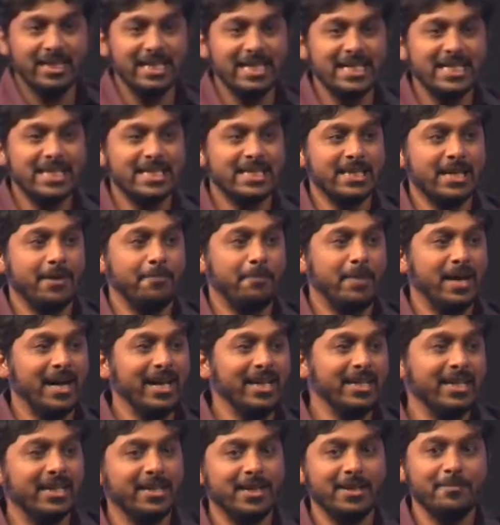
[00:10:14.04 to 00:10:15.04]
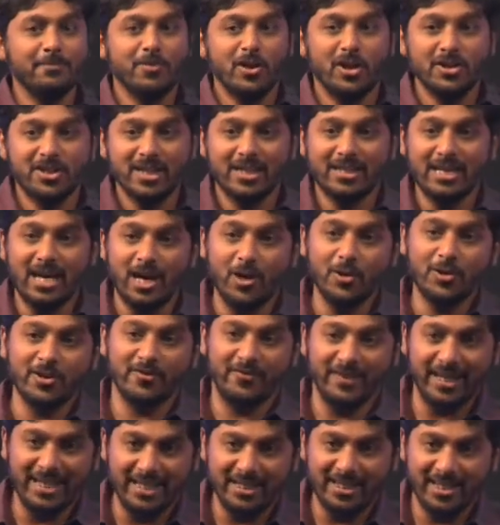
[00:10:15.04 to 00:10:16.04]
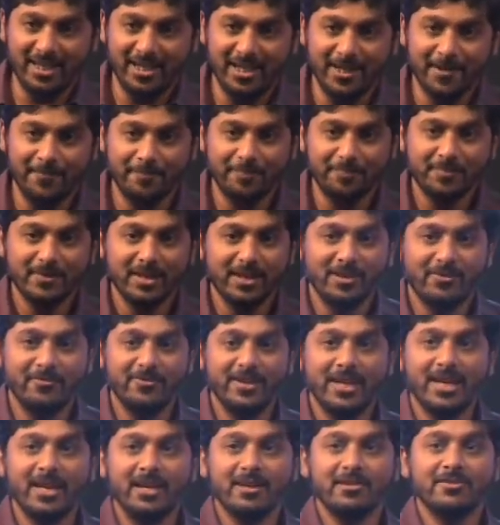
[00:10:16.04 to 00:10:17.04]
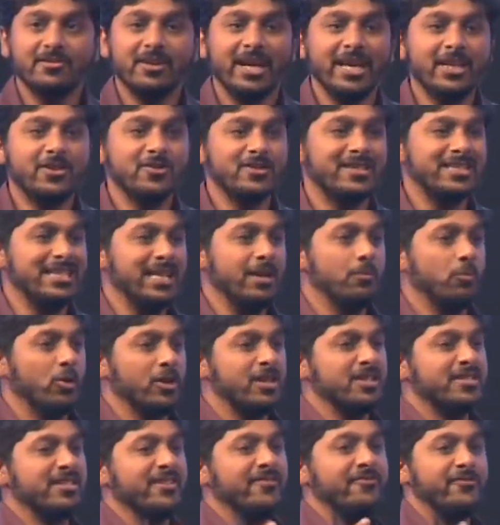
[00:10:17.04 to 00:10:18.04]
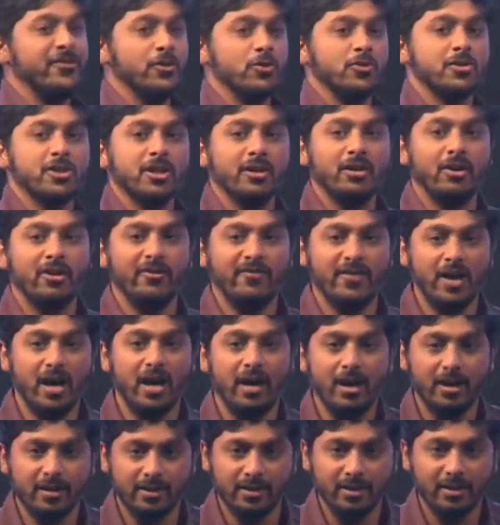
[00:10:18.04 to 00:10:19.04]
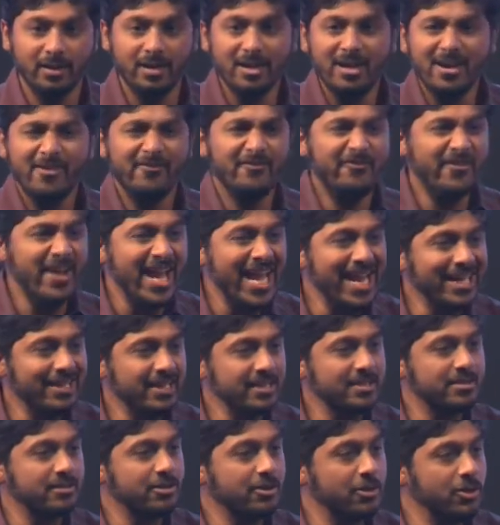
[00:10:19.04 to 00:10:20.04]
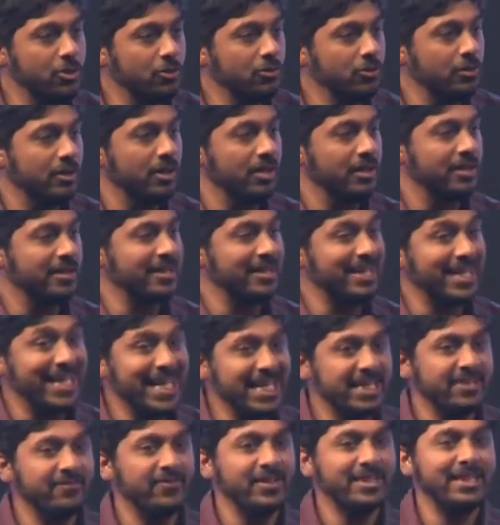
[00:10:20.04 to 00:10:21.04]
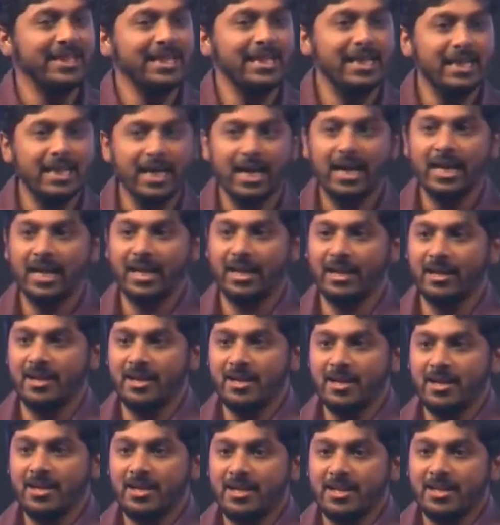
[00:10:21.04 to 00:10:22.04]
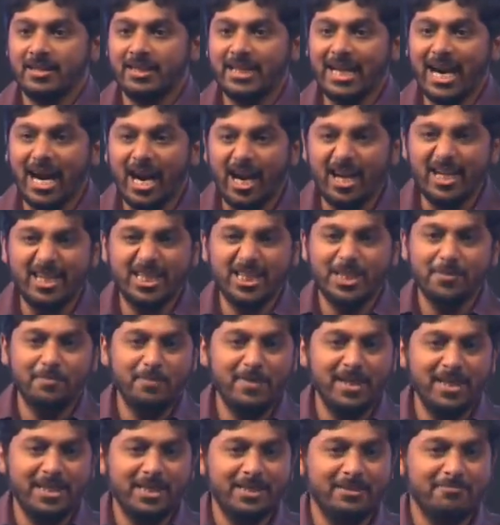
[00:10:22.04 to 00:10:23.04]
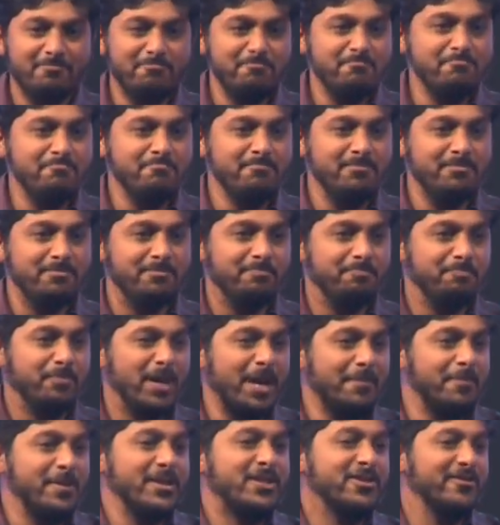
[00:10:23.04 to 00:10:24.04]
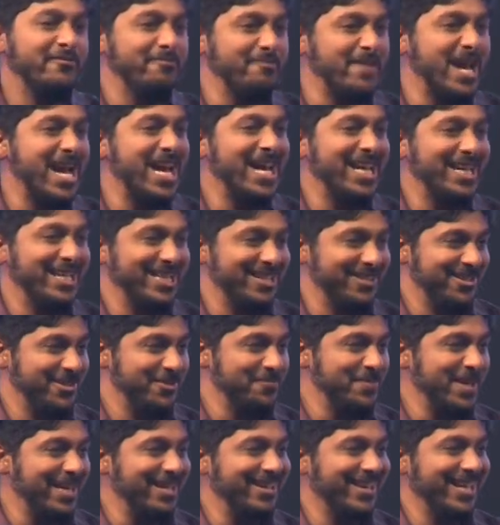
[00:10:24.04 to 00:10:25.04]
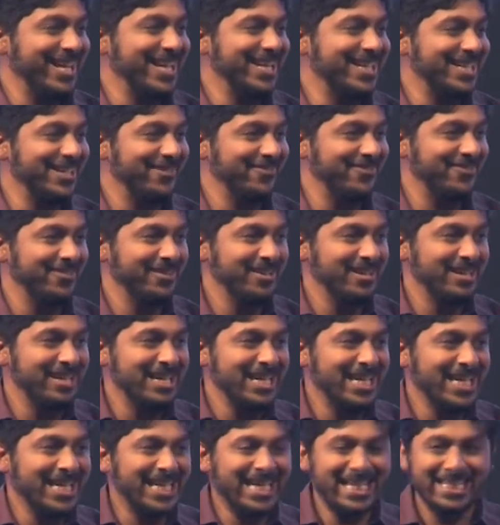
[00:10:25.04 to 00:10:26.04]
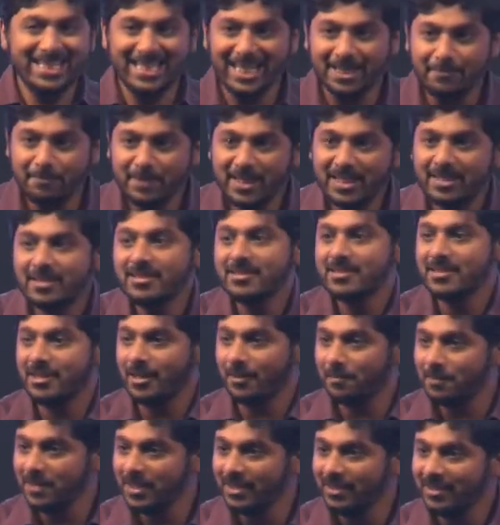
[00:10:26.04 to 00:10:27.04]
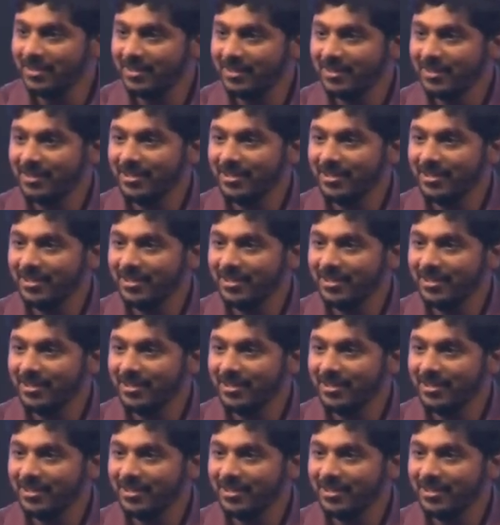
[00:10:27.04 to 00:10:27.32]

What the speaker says: is a pioneering project out of India. We are trying to see what is the future of art. Where does creativity lie? The ultimate purpose of man, to be creative. Can that be disrupted?